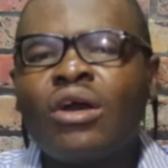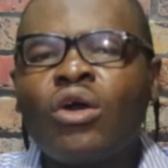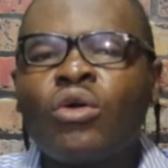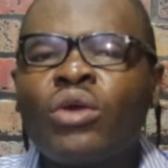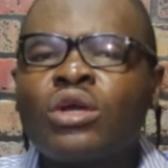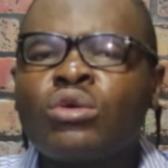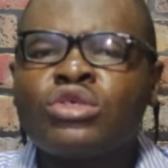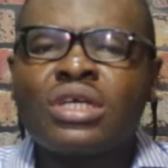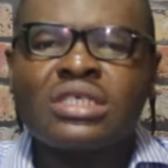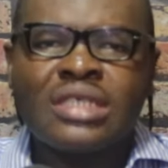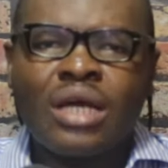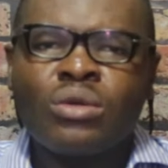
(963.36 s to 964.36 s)
or when you go to
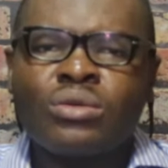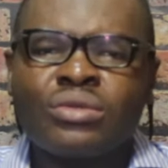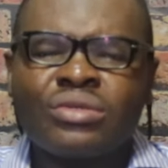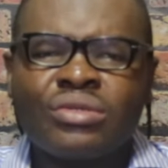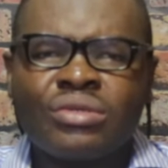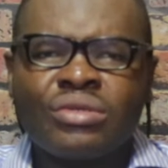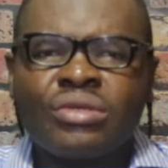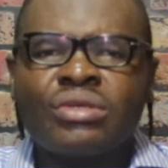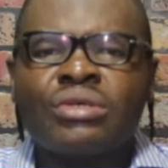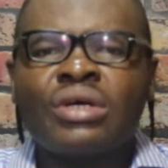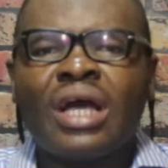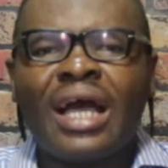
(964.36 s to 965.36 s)
a saloon,
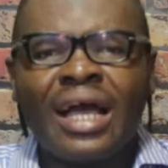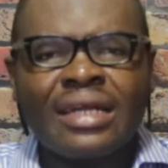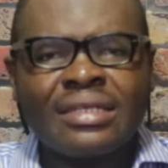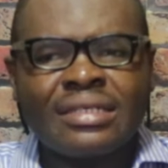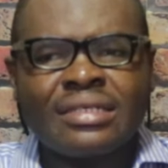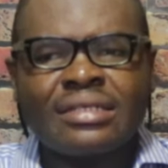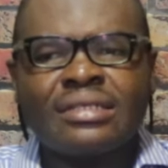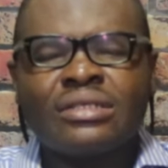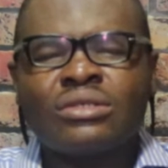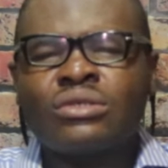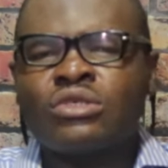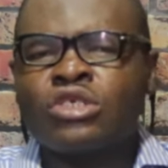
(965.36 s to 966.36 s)
and
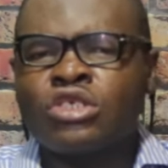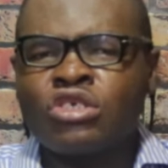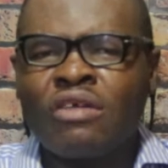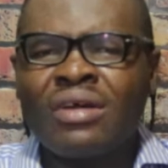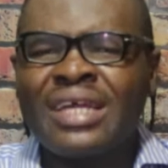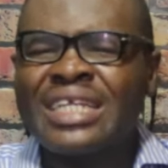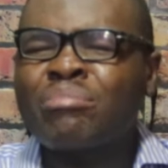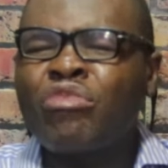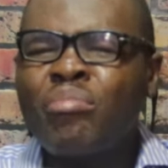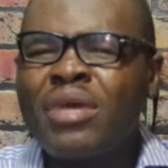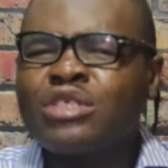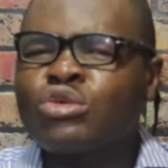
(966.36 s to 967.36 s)
you discover that the
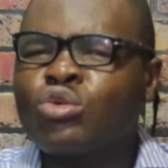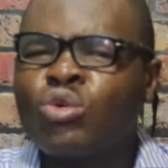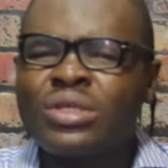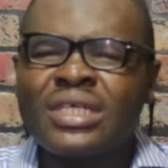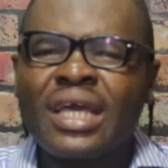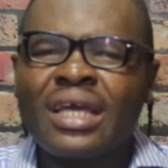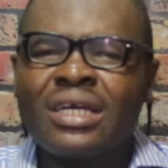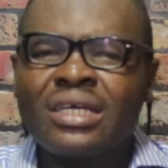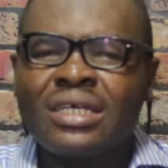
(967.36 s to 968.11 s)
moment you go there,